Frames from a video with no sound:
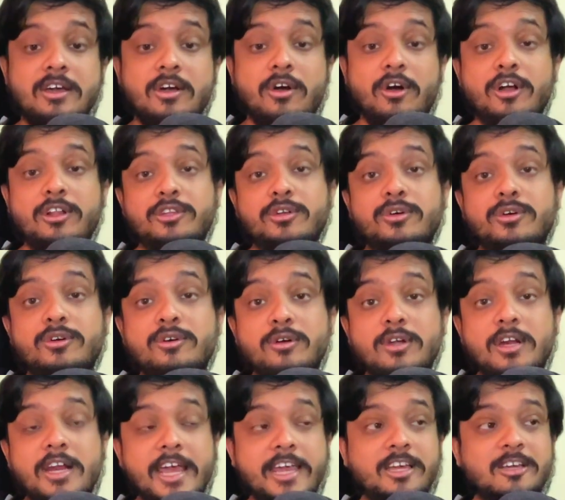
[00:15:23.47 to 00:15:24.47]
Although,
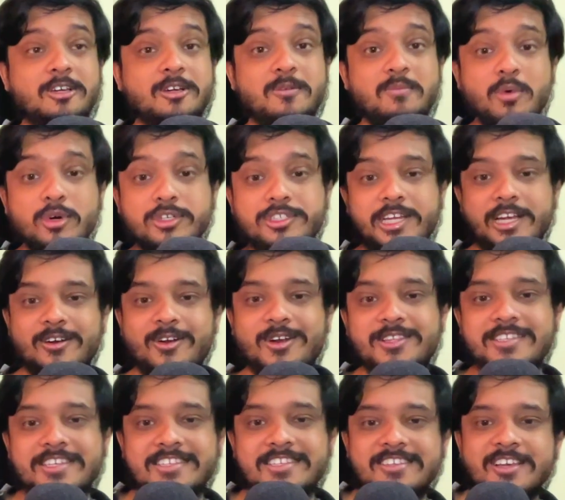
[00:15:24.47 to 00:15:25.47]
like most
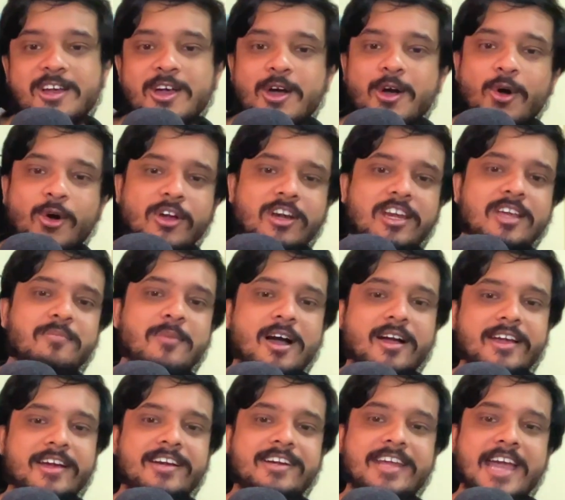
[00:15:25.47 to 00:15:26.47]
technologies, only
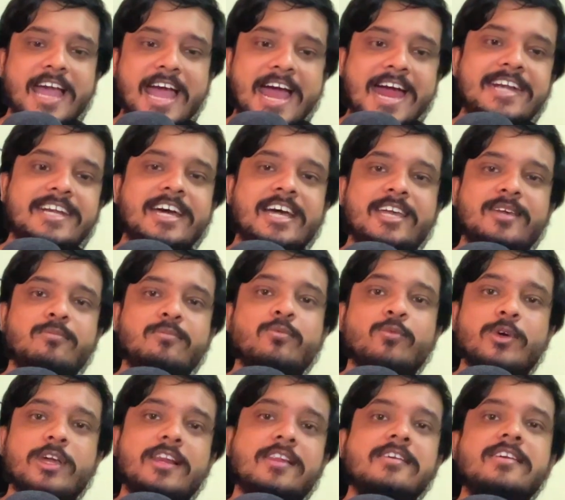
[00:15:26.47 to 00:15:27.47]
market and time
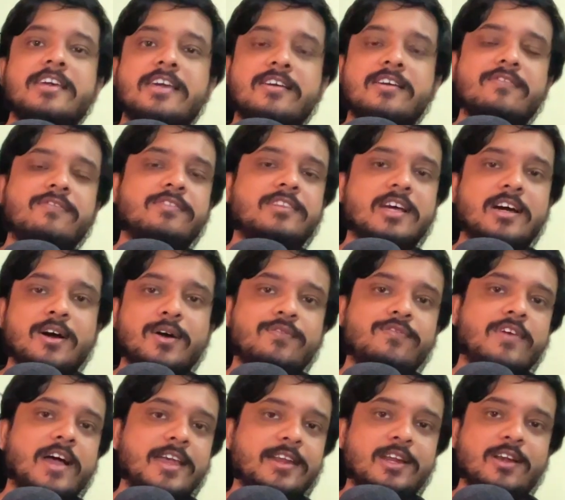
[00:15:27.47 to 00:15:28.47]
will give the
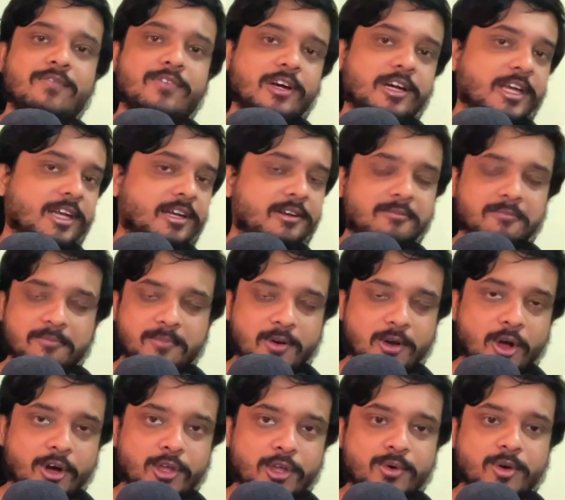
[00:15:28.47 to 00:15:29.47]
final verdict,
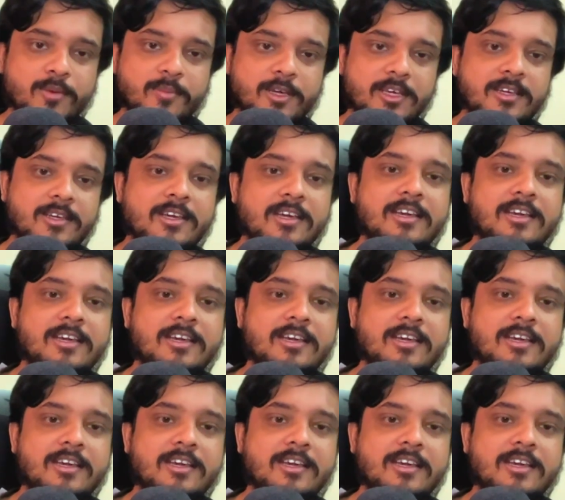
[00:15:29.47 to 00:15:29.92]
not you or me.